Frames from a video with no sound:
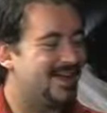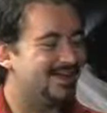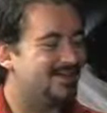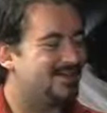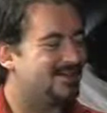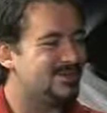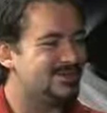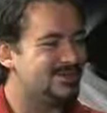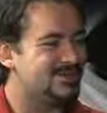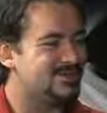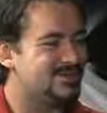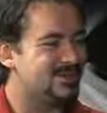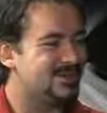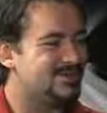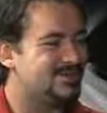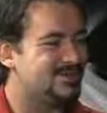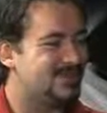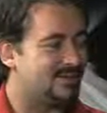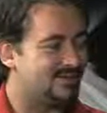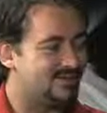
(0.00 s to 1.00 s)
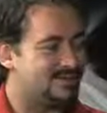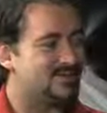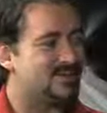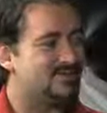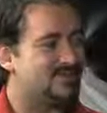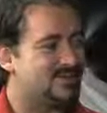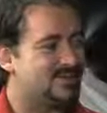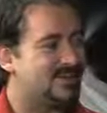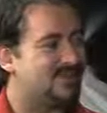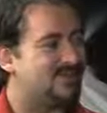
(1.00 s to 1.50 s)
How long did you train for that?
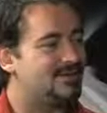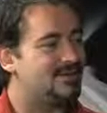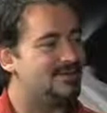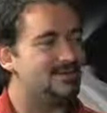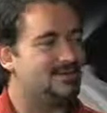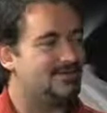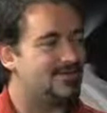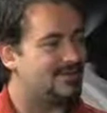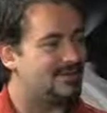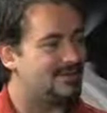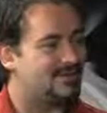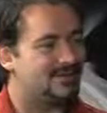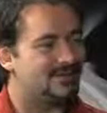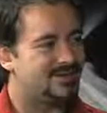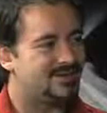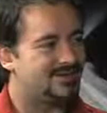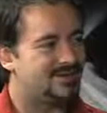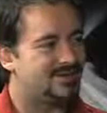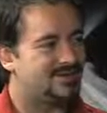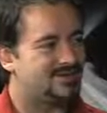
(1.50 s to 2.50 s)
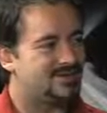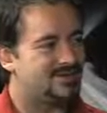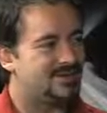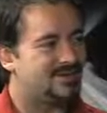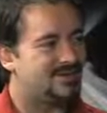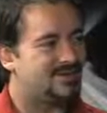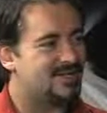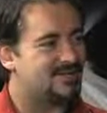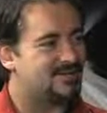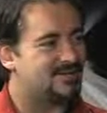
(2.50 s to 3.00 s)
Was that you? Was that a
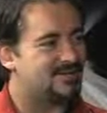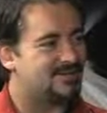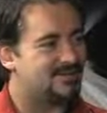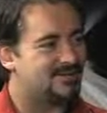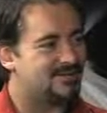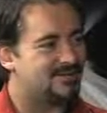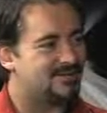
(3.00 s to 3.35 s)
stunt double?